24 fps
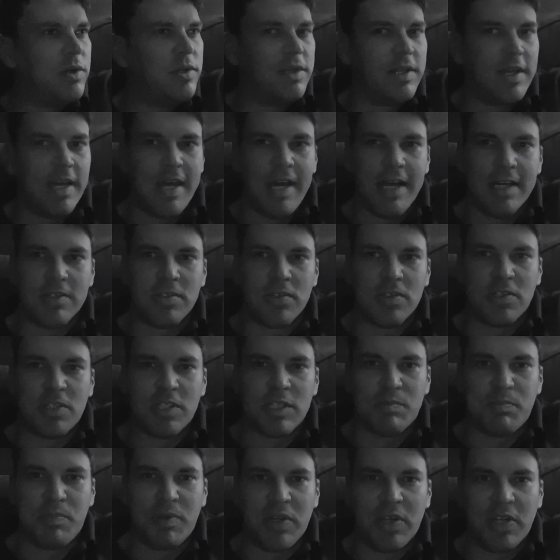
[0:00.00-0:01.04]
The
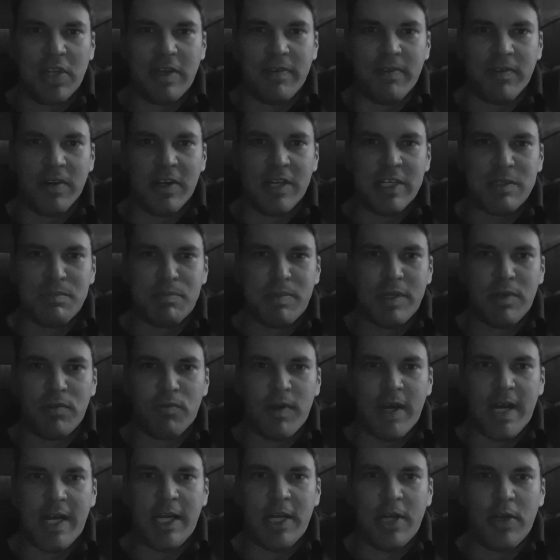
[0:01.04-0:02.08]
Exorcist Believer has been
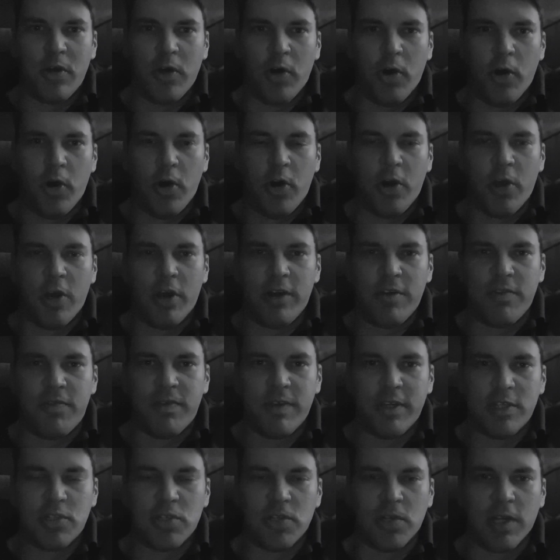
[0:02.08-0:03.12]
rated R
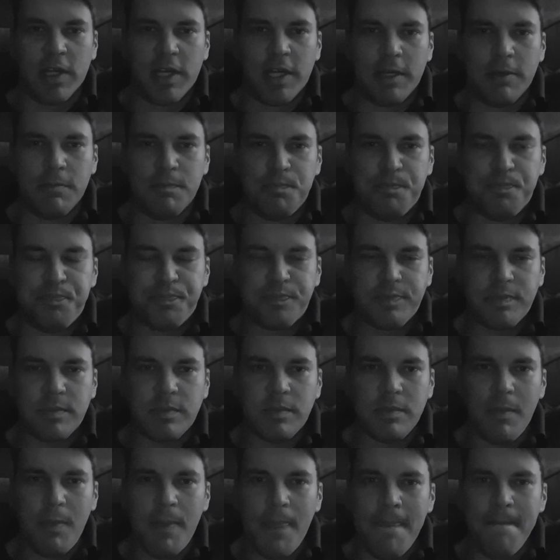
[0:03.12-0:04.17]
officially.
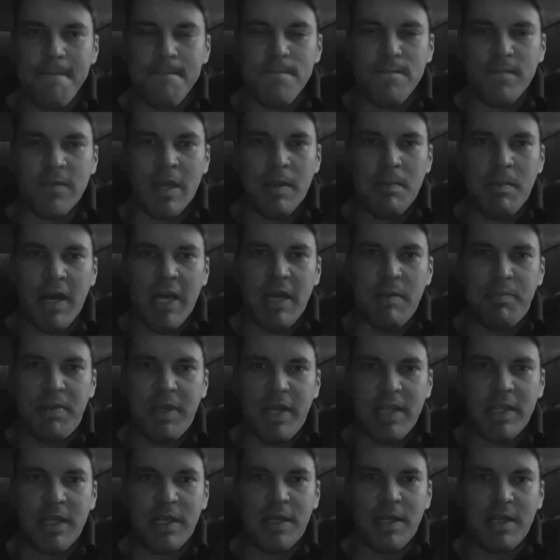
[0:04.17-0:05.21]
And my
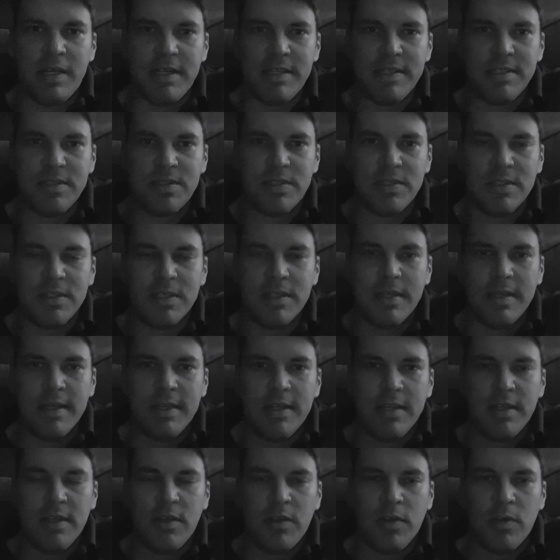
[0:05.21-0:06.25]
opinion is,
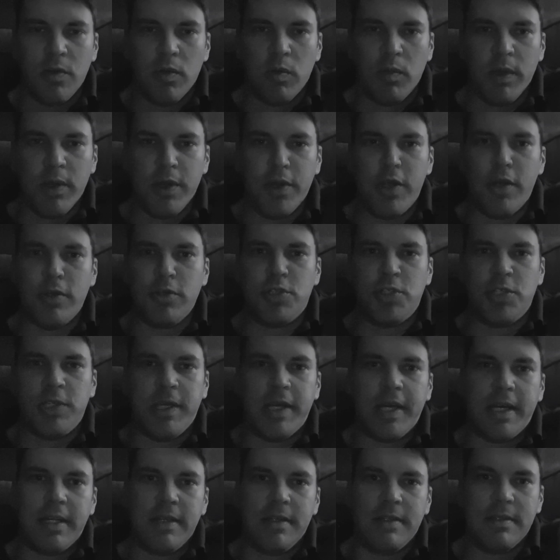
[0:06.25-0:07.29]
well, no
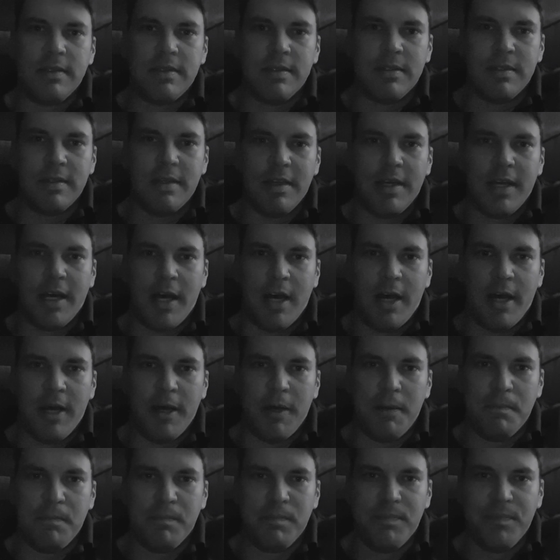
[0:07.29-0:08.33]
shit.
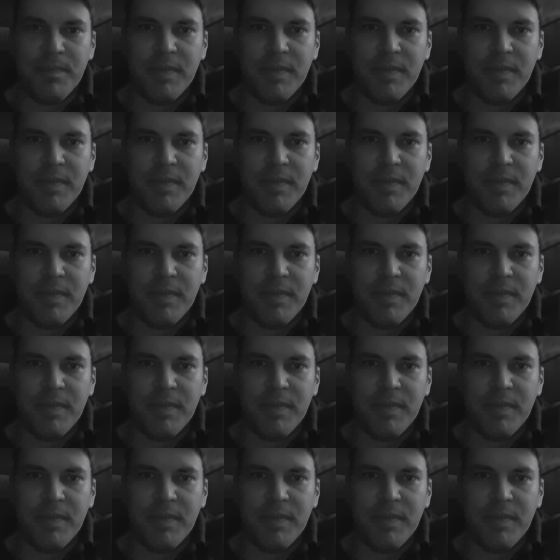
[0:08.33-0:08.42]
95%